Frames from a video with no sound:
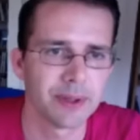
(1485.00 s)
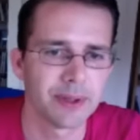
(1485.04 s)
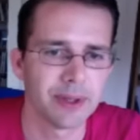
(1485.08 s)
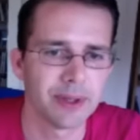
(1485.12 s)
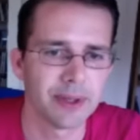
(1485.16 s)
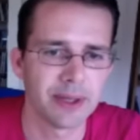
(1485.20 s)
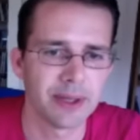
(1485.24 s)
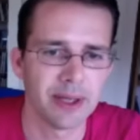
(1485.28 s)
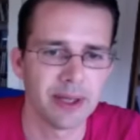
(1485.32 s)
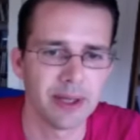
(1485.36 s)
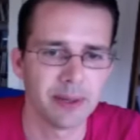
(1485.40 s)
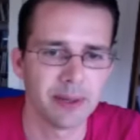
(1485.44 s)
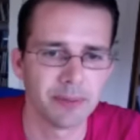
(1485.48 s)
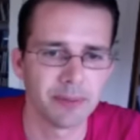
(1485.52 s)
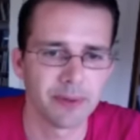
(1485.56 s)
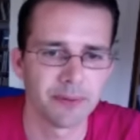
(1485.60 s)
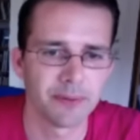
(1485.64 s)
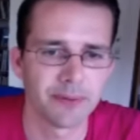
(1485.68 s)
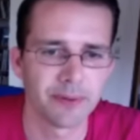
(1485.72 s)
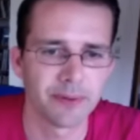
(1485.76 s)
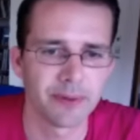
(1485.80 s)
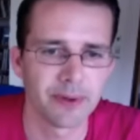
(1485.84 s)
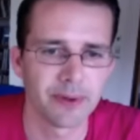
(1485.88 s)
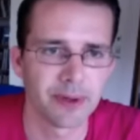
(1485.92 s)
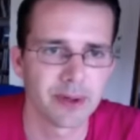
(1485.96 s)
the game
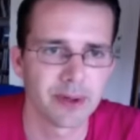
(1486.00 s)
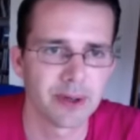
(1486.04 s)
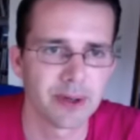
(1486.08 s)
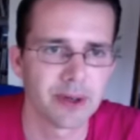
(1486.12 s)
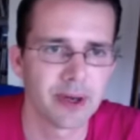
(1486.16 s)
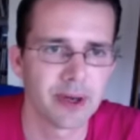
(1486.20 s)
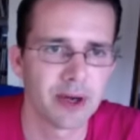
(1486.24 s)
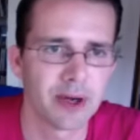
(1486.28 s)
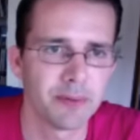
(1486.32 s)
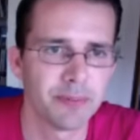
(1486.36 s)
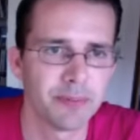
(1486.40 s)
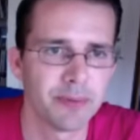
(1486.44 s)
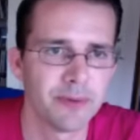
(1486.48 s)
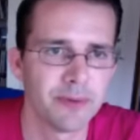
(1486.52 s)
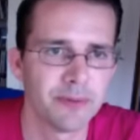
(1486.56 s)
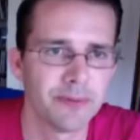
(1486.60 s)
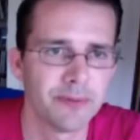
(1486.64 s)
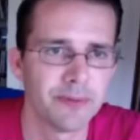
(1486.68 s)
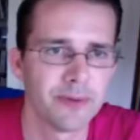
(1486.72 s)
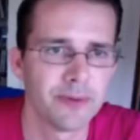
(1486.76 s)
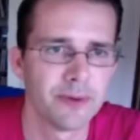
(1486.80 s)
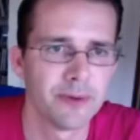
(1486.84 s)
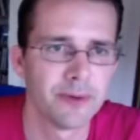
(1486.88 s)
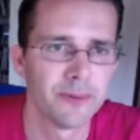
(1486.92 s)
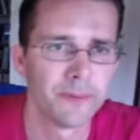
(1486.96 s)
of Karpov.
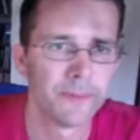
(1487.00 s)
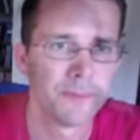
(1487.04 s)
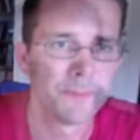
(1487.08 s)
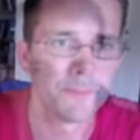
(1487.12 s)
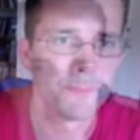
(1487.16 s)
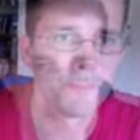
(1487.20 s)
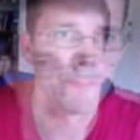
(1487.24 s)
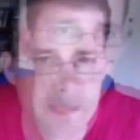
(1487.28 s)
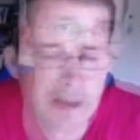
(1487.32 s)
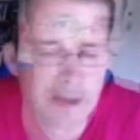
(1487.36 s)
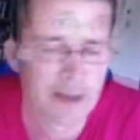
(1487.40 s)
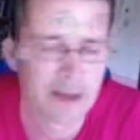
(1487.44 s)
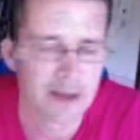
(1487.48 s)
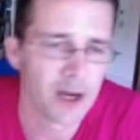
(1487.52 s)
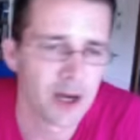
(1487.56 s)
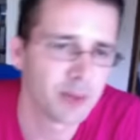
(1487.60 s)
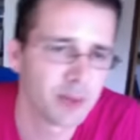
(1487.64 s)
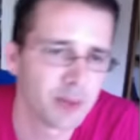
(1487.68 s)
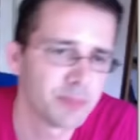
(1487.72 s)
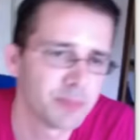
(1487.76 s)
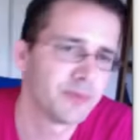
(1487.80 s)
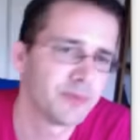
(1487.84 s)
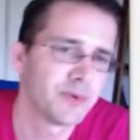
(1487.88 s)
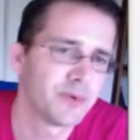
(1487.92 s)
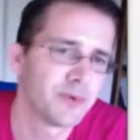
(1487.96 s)

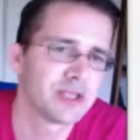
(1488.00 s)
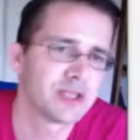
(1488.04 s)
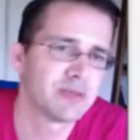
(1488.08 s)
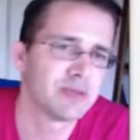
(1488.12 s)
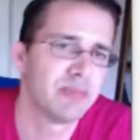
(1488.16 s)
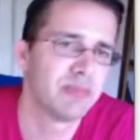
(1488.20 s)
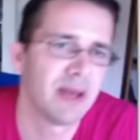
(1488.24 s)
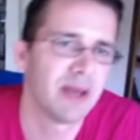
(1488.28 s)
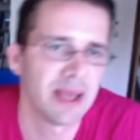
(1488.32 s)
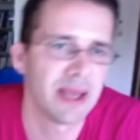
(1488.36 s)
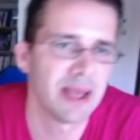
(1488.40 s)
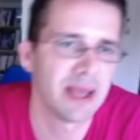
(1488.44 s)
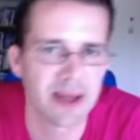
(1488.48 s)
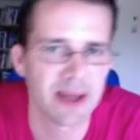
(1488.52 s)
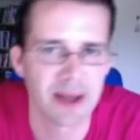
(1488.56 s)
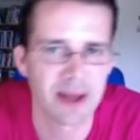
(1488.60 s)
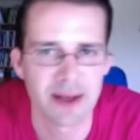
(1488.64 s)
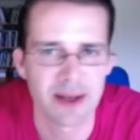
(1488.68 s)
Karpov was black